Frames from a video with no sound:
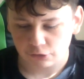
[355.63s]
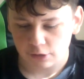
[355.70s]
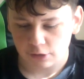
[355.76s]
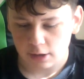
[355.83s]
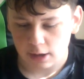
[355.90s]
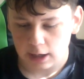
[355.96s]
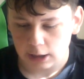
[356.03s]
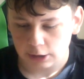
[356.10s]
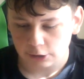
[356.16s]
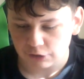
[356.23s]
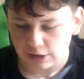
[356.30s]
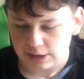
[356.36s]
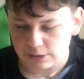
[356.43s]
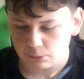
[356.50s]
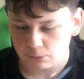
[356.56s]
The
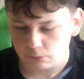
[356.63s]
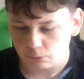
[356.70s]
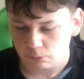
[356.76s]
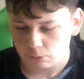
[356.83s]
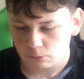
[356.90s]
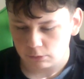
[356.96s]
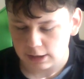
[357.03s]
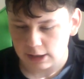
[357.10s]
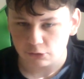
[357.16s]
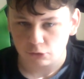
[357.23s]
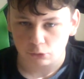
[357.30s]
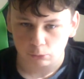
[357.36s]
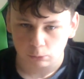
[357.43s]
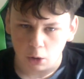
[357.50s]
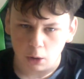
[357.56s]
scene, there's a
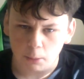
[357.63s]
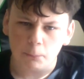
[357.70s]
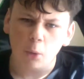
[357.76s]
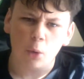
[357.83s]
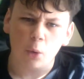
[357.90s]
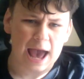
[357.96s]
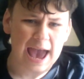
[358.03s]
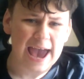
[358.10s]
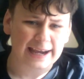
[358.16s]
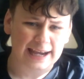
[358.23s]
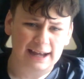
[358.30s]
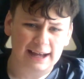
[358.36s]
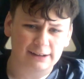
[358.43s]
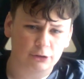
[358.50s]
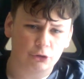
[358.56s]
lot more air
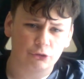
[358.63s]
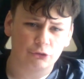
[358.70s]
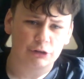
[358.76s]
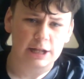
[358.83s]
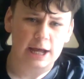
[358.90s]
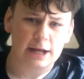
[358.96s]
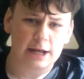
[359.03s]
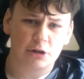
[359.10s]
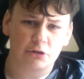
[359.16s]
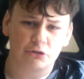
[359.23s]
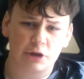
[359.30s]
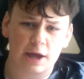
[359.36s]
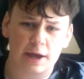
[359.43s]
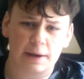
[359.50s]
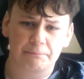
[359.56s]
cannons in there this
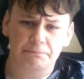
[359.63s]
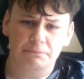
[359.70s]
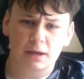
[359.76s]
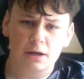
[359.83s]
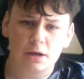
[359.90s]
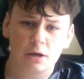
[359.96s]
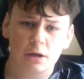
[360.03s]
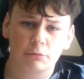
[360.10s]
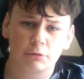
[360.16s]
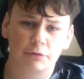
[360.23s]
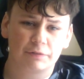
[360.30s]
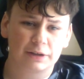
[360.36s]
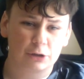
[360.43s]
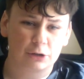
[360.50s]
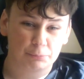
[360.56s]
year, which I
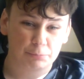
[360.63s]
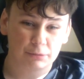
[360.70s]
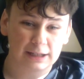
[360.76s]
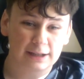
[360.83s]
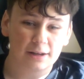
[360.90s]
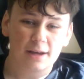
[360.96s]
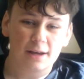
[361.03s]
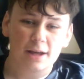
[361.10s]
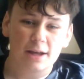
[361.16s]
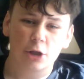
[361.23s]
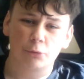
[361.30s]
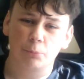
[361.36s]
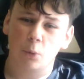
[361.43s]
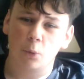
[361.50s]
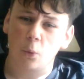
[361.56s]
think is brilliant. There's
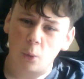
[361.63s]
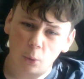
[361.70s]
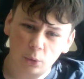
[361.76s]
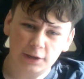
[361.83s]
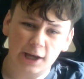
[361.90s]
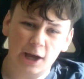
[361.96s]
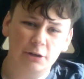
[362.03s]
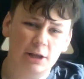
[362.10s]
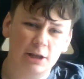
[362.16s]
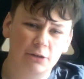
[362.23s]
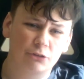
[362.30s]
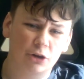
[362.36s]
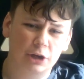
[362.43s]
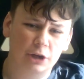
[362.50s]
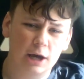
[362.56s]
more audio. There's
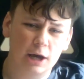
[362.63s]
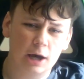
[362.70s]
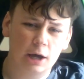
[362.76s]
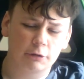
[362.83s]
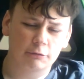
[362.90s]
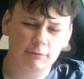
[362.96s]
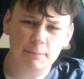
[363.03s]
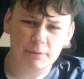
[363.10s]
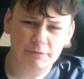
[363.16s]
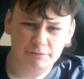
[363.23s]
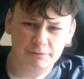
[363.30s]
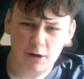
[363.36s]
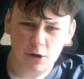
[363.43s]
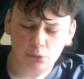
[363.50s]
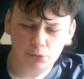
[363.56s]
like a
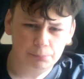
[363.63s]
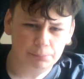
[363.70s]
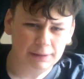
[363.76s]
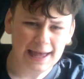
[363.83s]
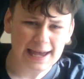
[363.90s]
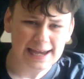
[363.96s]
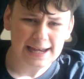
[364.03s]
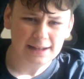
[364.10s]
gramophone playing.